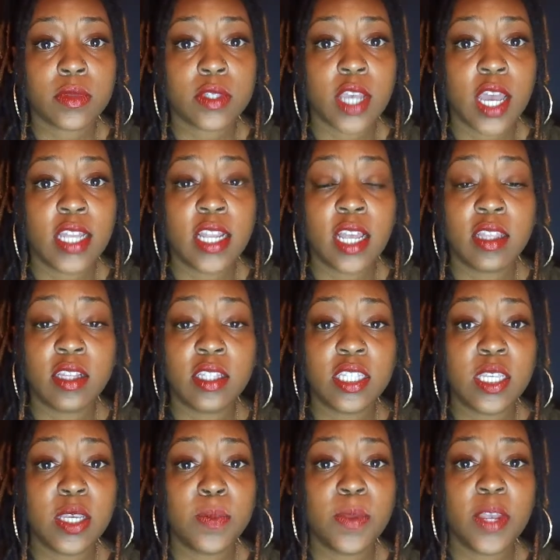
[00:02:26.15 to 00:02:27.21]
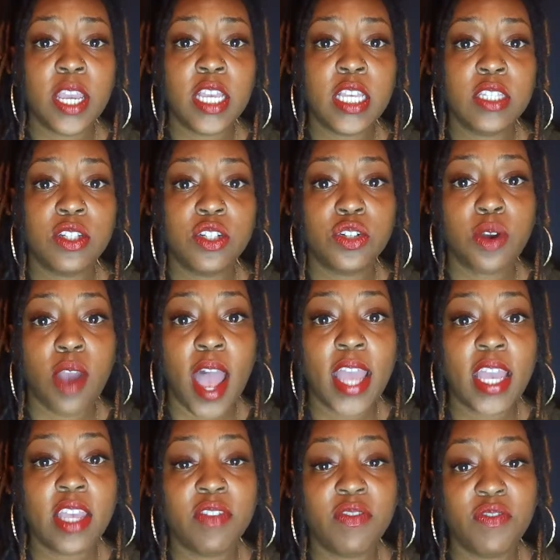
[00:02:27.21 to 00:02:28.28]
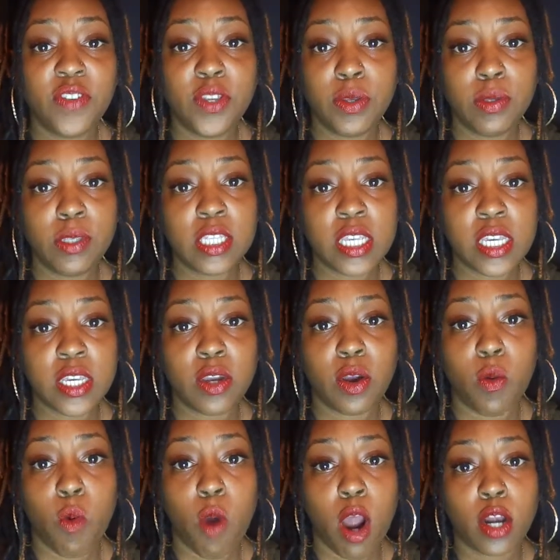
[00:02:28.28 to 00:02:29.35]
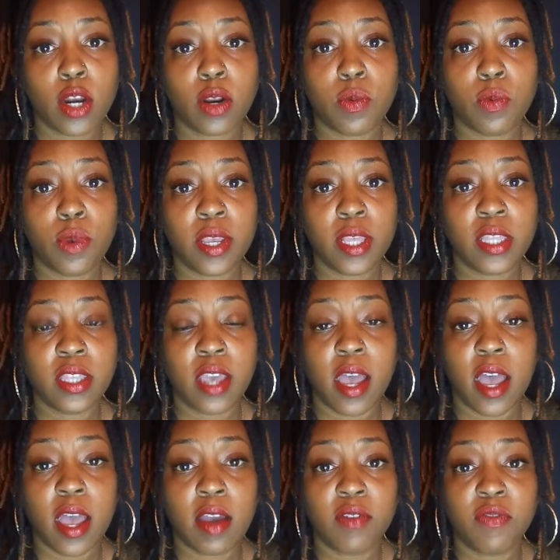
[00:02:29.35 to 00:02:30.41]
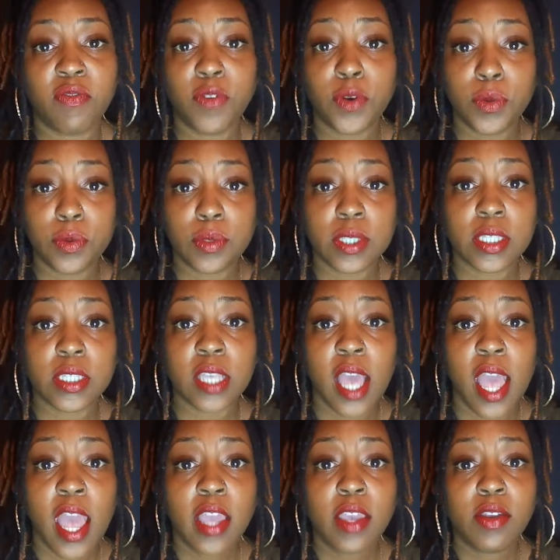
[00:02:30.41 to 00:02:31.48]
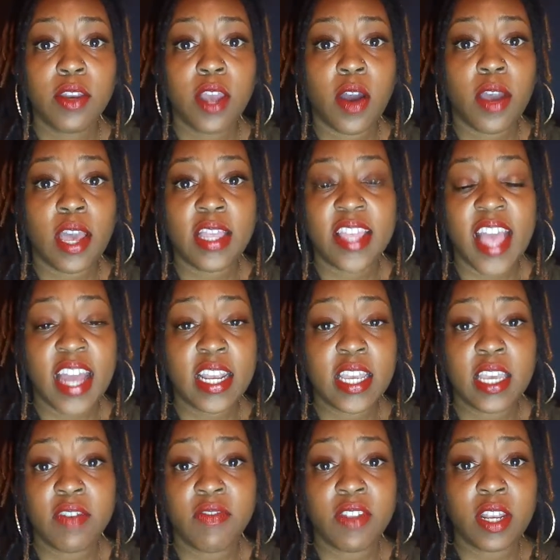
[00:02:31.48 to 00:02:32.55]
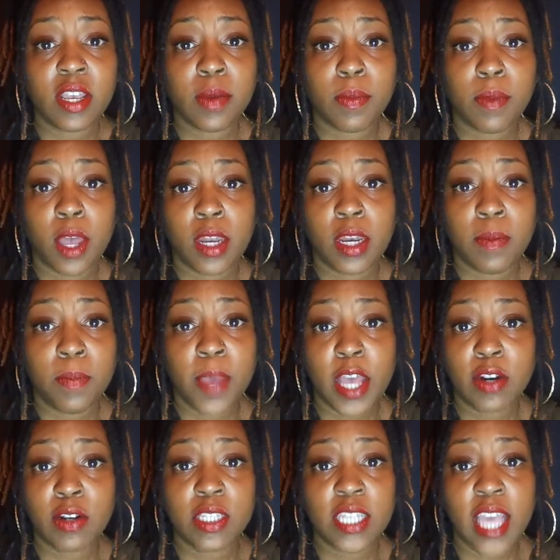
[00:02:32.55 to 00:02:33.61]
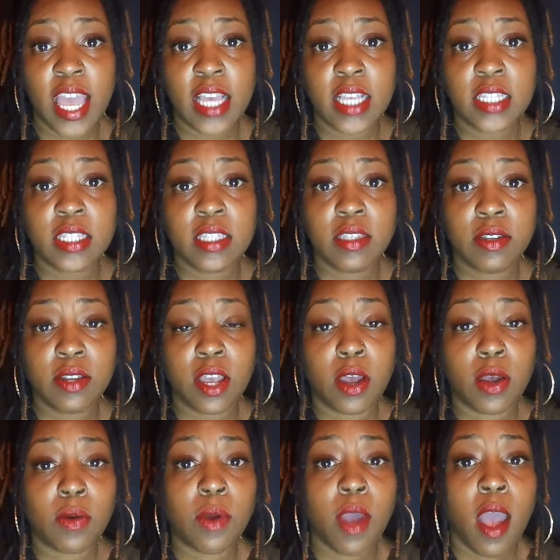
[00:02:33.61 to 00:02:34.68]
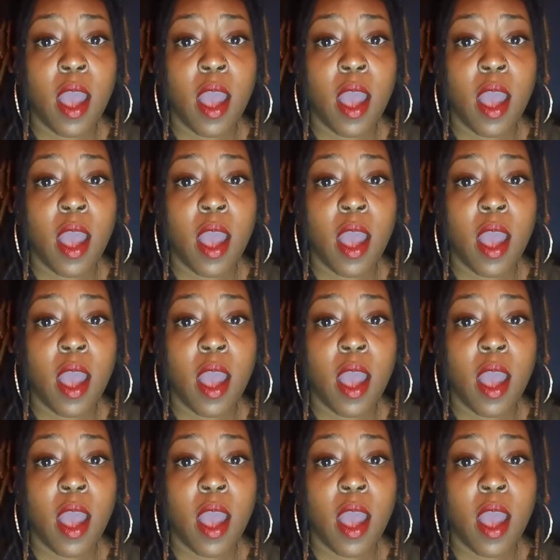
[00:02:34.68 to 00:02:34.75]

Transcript: Another tip is try infusing your water with fruits, you know, and that'll give it a better taste, you know.